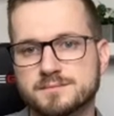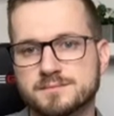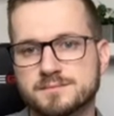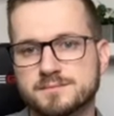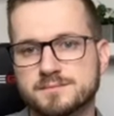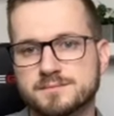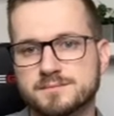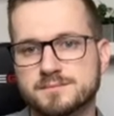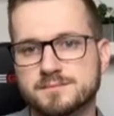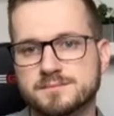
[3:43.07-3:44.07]

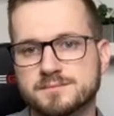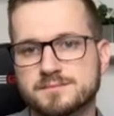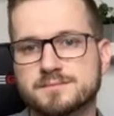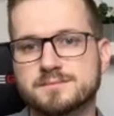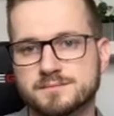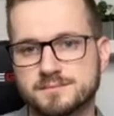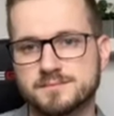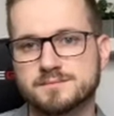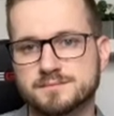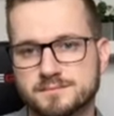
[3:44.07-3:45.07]

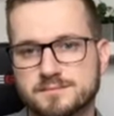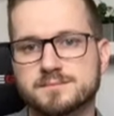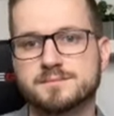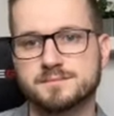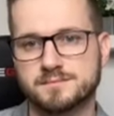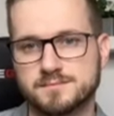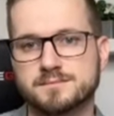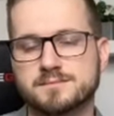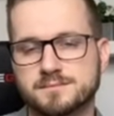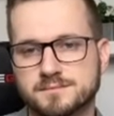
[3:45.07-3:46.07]

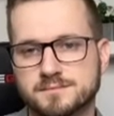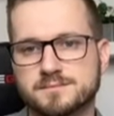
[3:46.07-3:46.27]
No words are spoken by the person on screen.